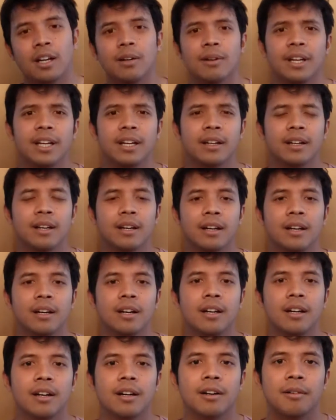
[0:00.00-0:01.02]
right?
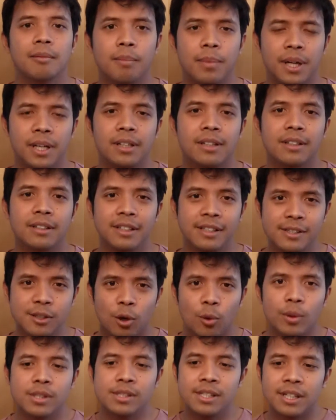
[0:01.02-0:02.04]
But it's
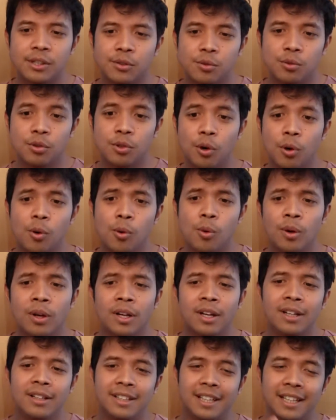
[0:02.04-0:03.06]
always nice to know
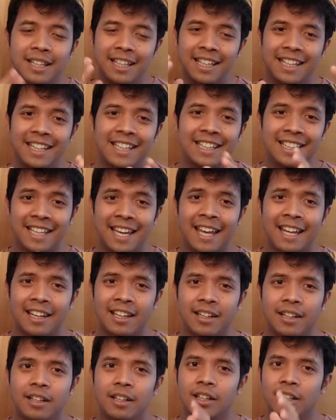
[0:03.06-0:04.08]
that in the
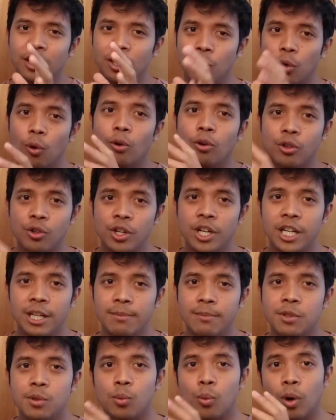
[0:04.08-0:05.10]
end, your
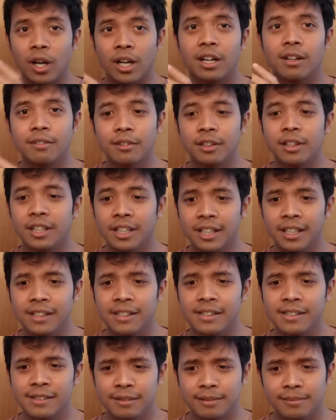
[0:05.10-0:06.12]
dreams, whatever it
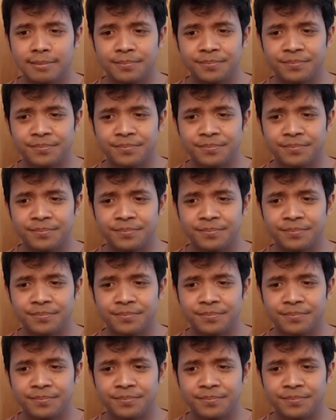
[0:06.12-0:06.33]
is,